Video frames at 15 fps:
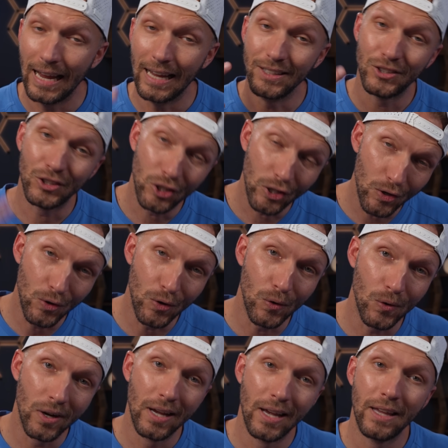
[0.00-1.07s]
And
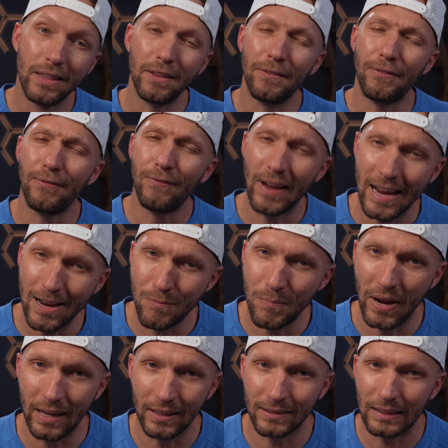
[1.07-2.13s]
two, the fan
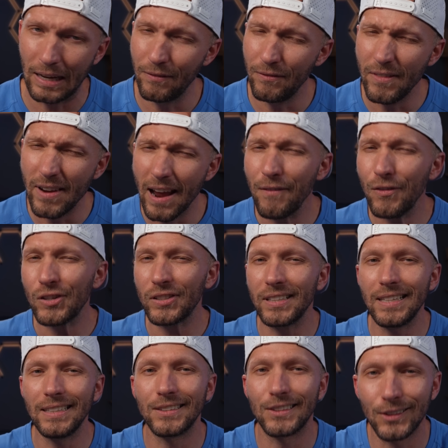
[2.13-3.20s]
base. I've never
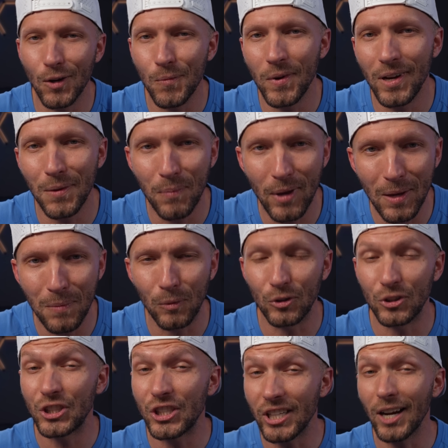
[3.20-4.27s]
seen so many people
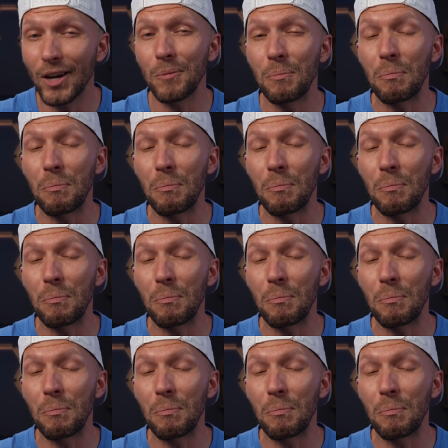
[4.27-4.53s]
share